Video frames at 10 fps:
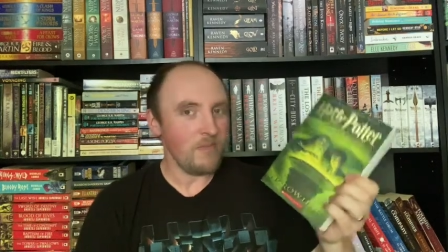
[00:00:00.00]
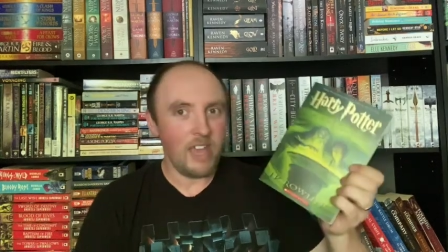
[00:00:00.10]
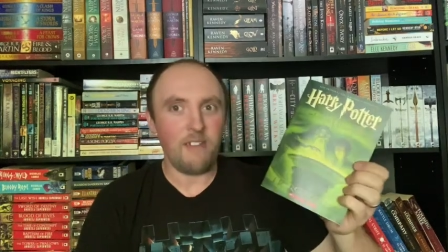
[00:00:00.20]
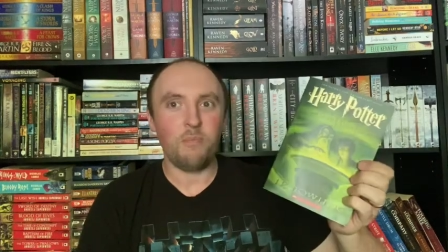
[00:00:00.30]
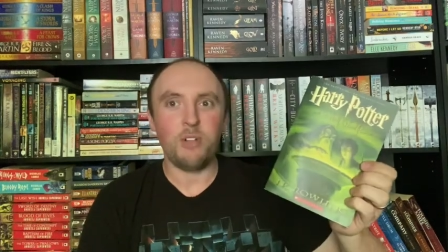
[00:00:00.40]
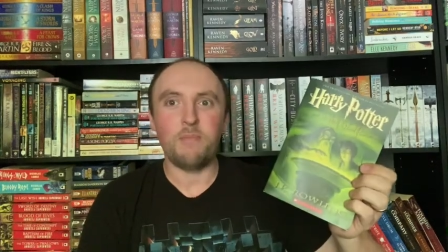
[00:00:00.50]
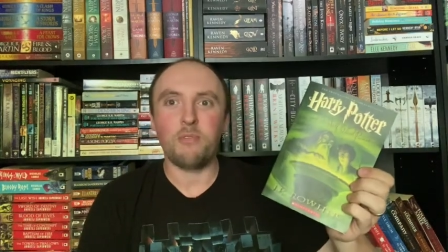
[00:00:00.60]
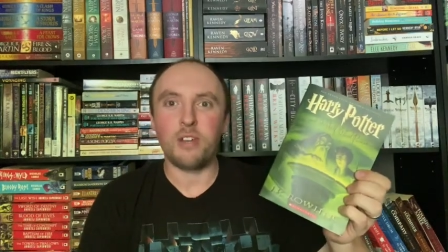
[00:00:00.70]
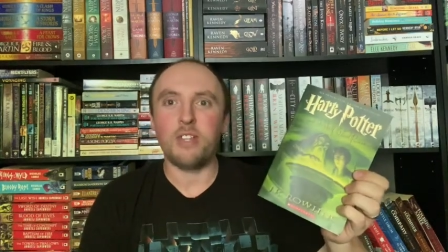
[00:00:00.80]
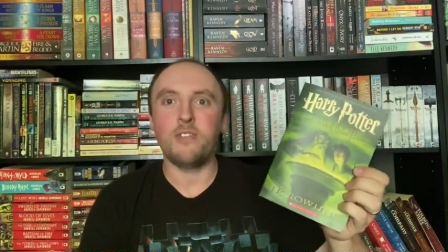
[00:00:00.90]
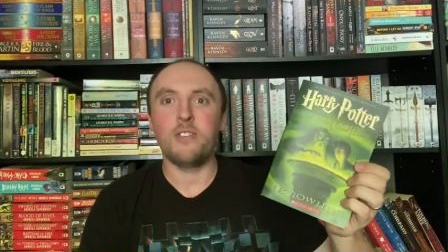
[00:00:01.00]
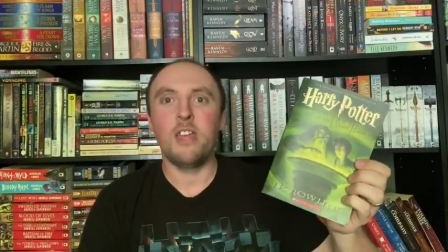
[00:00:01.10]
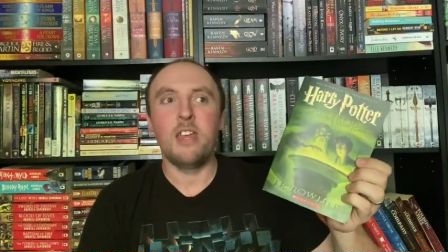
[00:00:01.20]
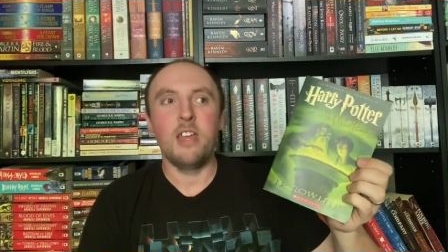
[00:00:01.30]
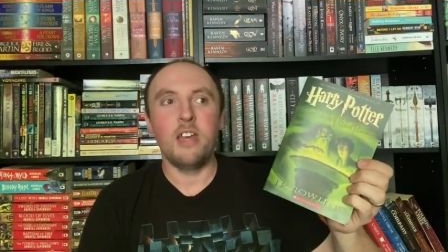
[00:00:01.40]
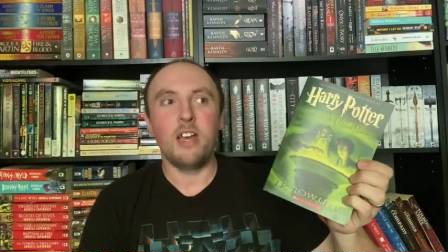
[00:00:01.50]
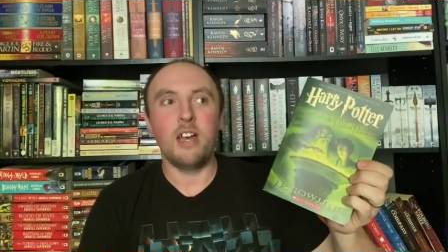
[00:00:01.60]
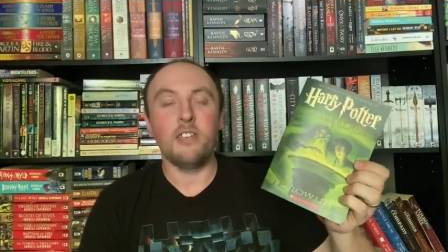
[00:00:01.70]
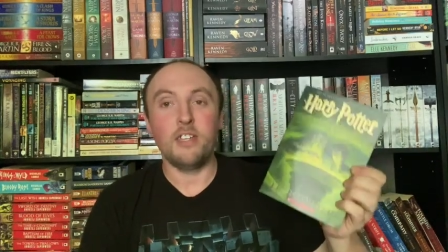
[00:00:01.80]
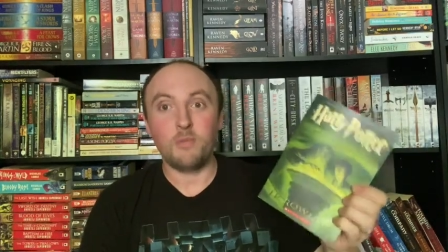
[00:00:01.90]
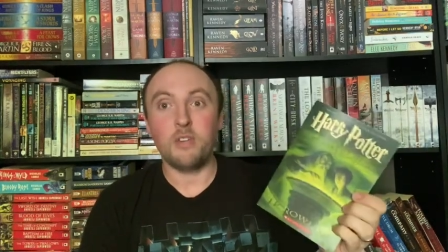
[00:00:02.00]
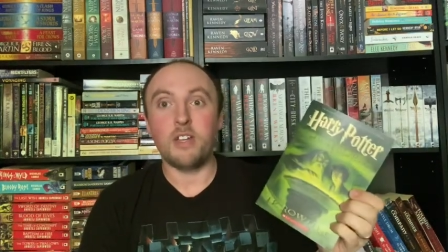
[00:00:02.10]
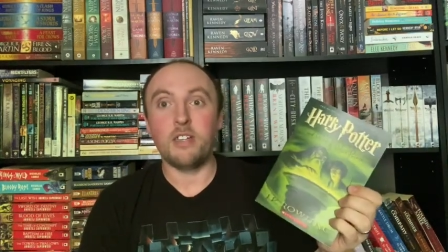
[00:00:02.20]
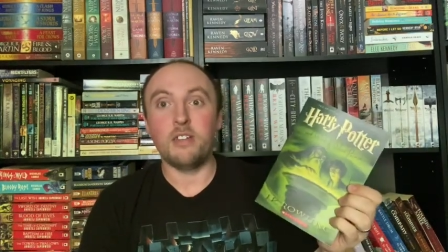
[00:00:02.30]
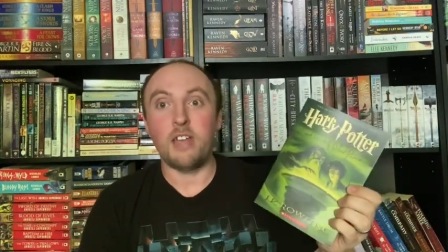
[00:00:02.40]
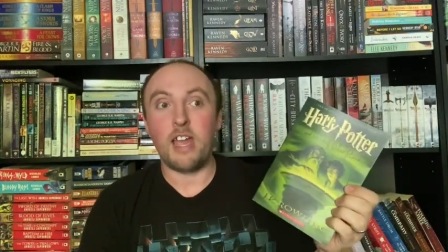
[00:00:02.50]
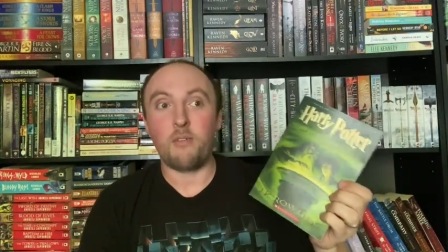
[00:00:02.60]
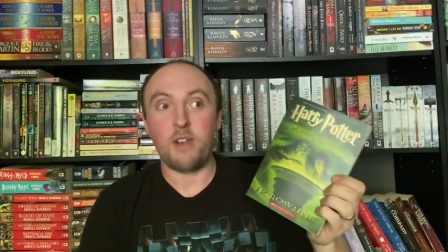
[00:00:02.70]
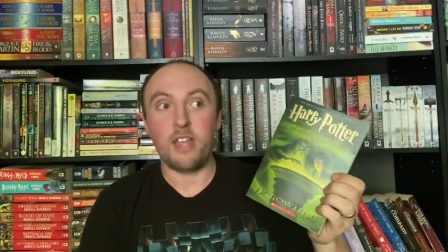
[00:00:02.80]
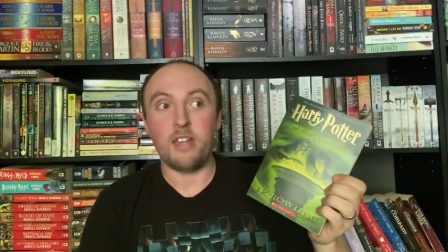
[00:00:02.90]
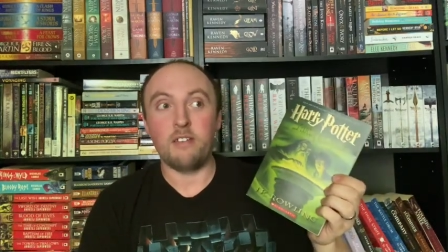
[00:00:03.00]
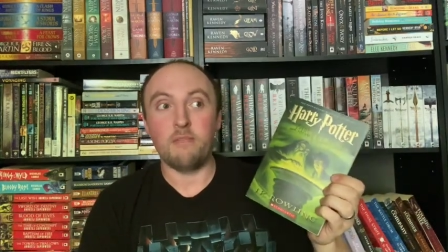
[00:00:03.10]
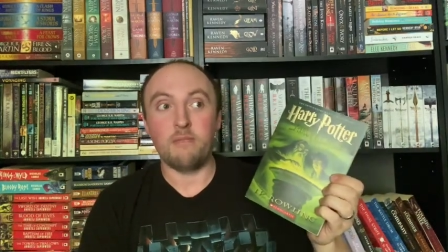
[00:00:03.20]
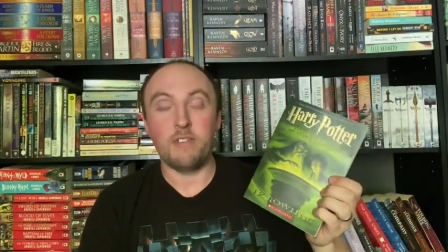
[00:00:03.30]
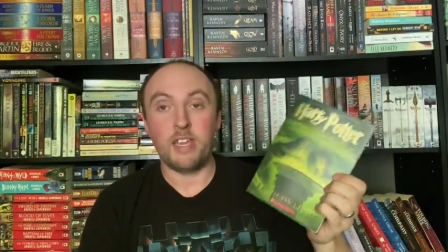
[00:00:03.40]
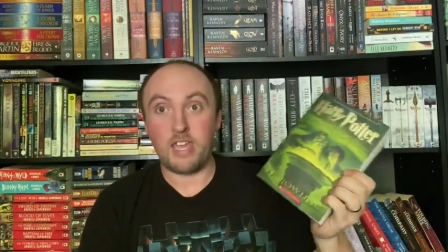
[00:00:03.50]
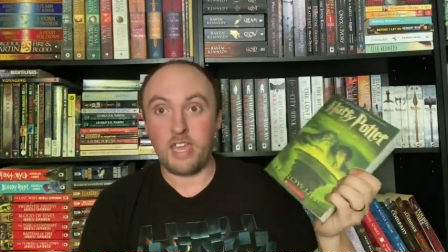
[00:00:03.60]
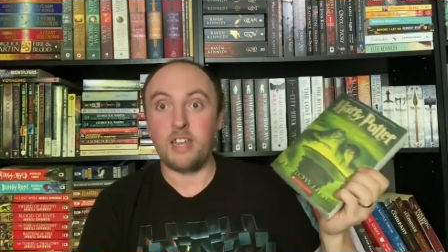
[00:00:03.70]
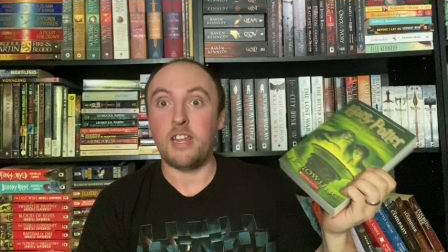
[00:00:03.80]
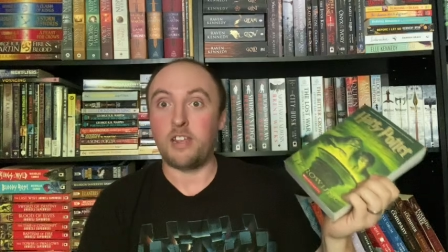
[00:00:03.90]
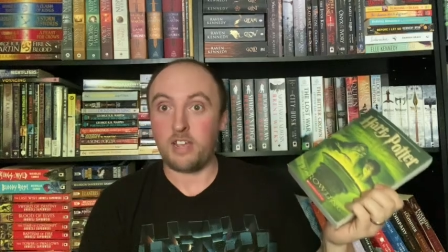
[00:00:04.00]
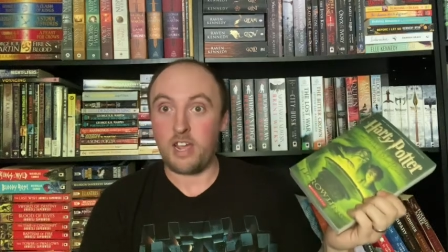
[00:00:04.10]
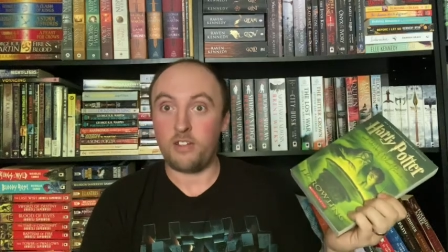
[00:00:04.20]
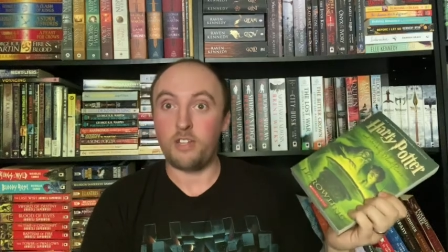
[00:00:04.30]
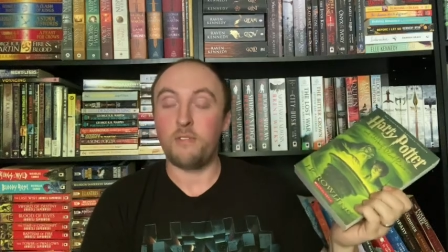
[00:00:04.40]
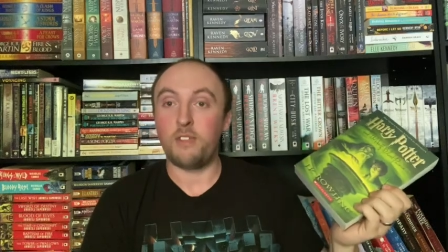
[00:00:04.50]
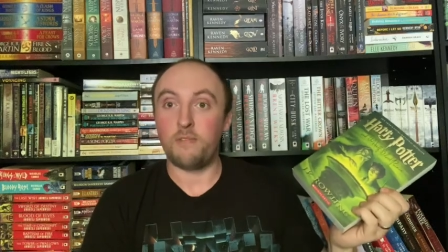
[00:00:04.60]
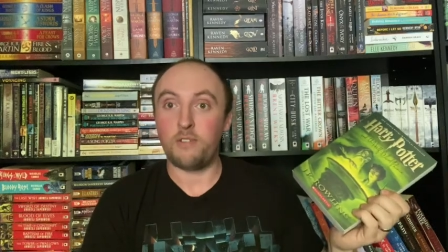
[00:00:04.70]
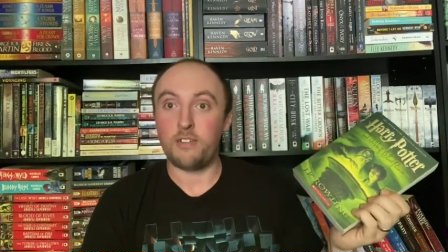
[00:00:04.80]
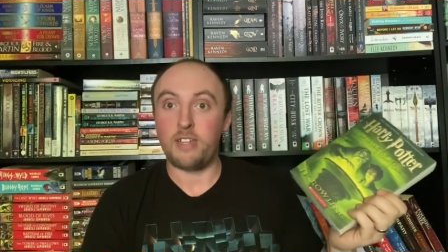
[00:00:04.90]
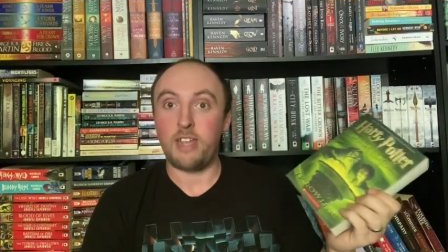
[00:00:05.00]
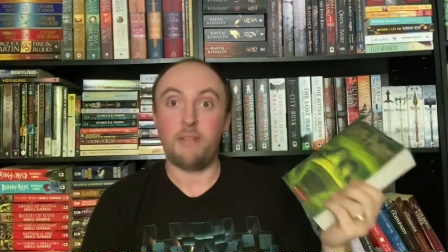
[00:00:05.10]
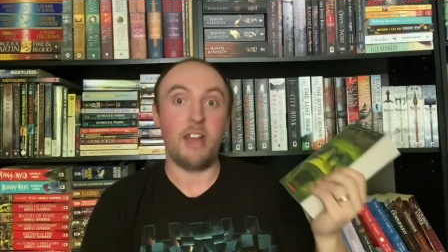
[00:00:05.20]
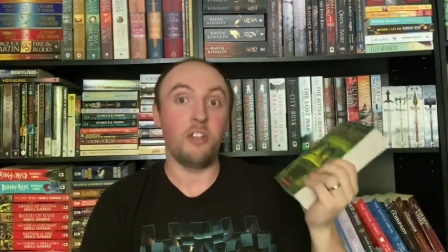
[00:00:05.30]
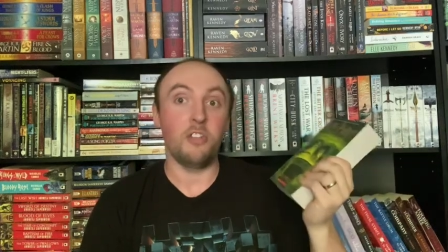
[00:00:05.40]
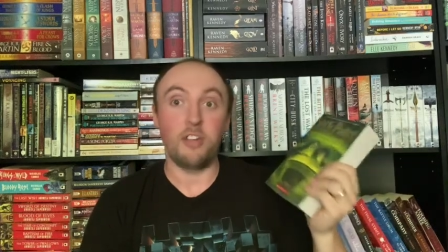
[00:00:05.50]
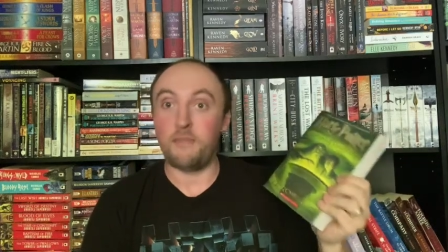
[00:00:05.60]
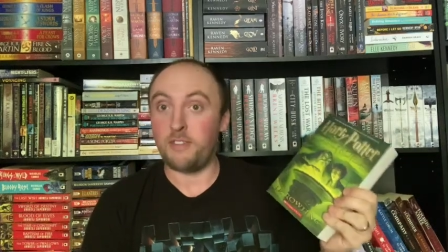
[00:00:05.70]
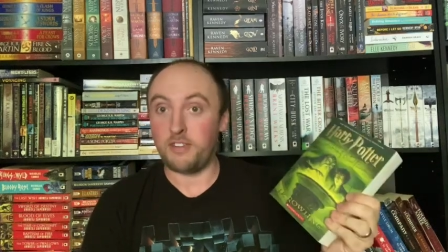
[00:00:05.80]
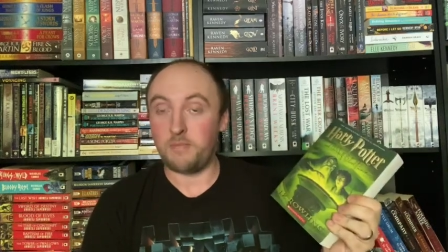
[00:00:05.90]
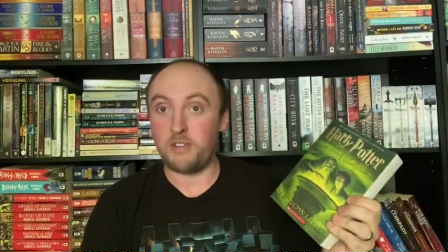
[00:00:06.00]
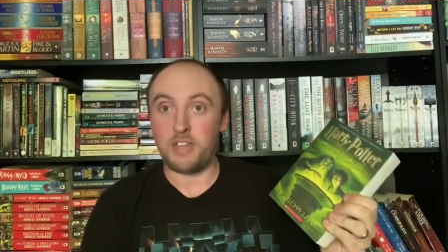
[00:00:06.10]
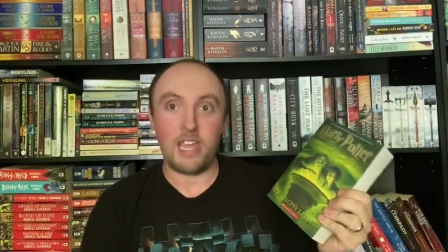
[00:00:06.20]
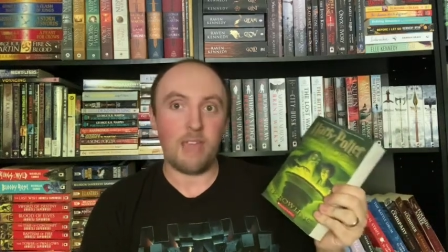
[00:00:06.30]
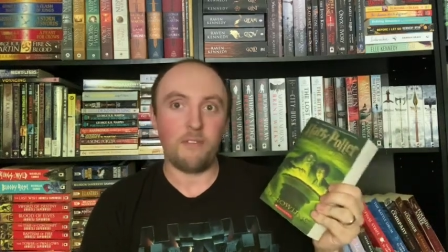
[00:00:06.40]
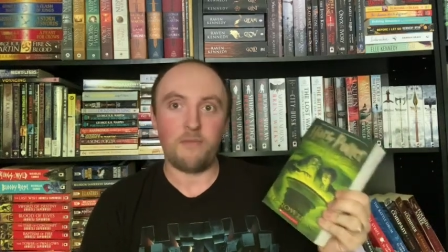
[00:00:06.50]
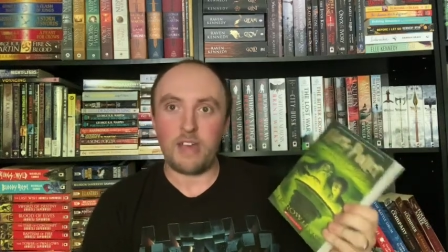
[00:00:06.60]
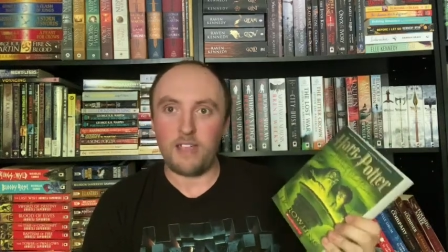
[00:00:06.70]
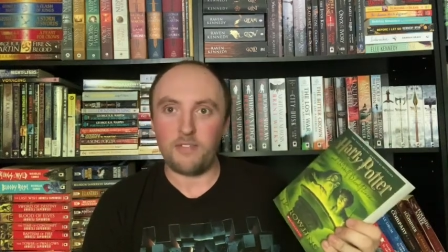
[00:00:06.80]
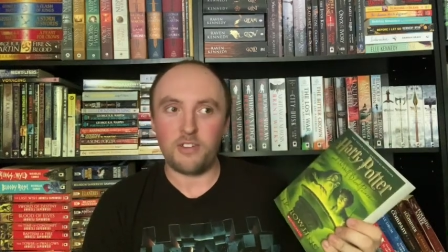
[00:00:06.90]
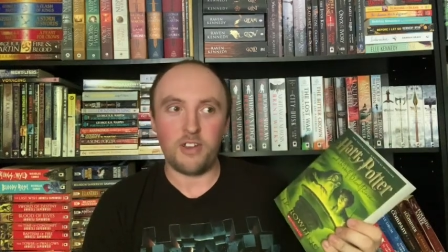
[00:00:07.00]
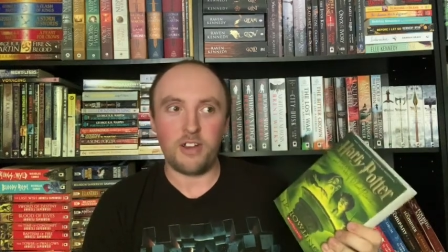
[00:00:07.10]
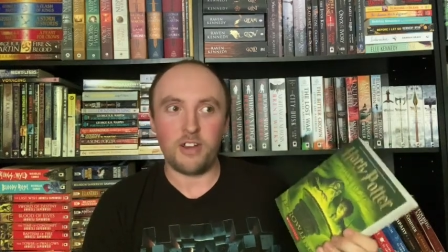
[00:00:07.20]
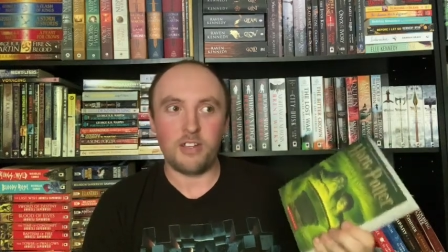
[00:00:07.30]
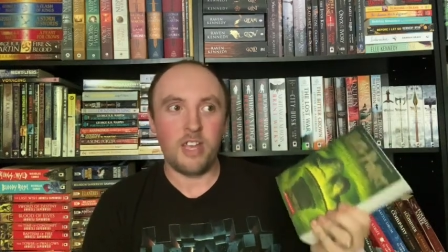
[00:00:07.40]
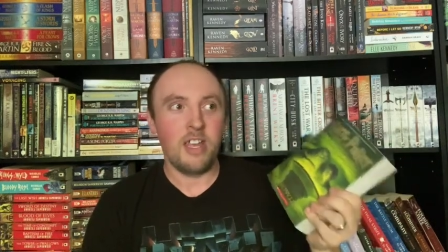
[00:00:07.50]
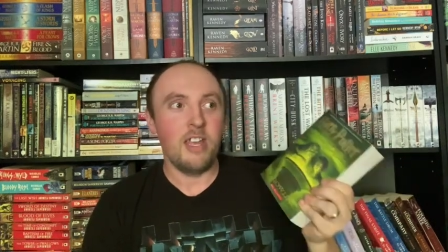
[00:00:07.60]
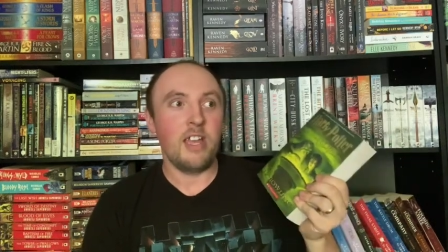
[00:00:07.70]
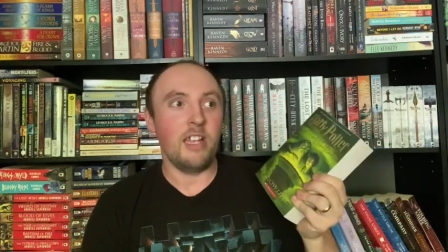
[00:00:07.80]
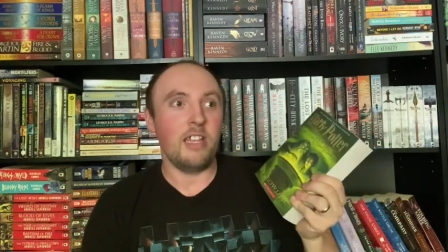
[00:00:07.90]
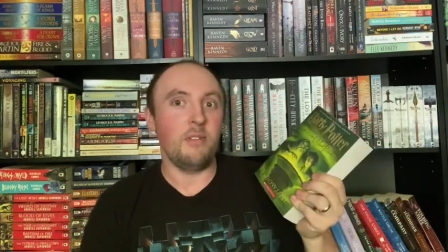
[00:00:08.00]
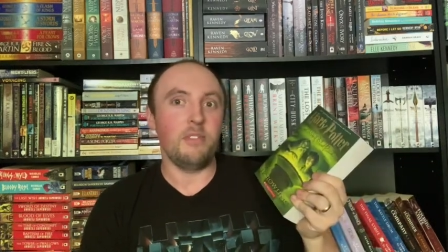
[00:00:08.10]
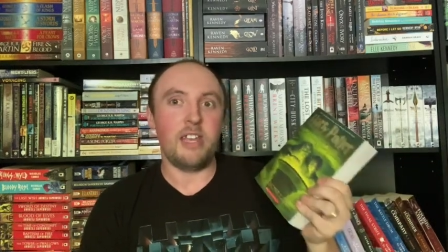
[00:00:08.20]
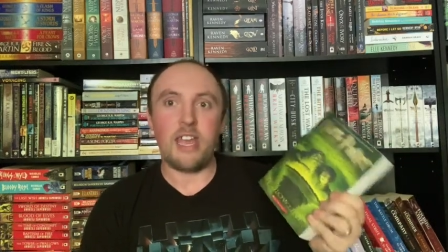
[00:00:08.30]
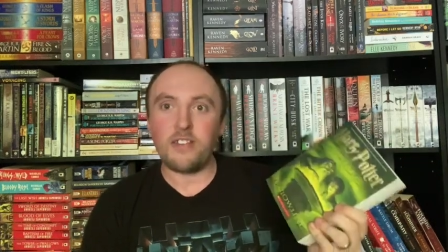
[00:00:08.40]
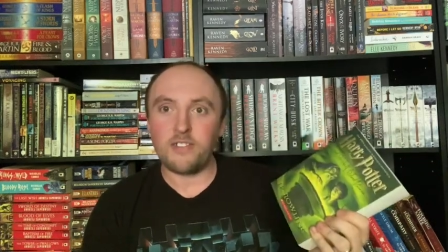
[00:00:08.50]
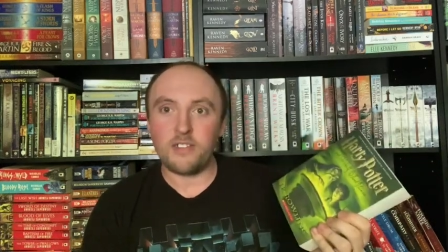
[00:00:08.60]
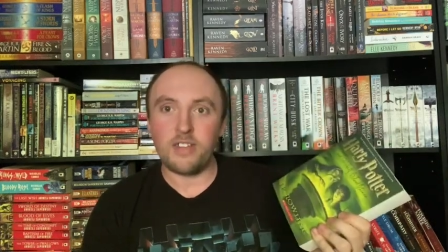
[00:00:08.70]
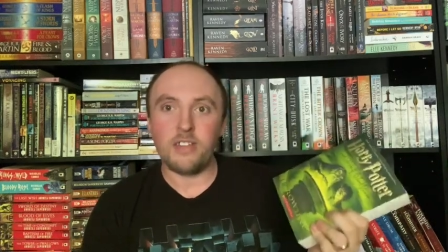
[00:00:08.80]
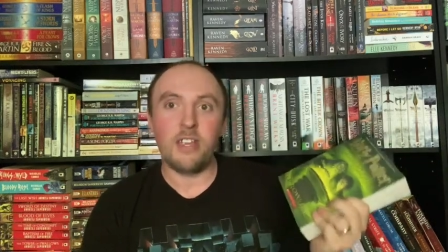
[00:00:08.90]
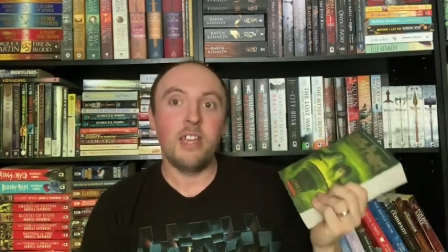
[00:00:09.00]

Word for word: Half-Blood Prince. Uh, this one I read again in college for the first time, and I loved this book. I gave it five stars. I thought it was excellent.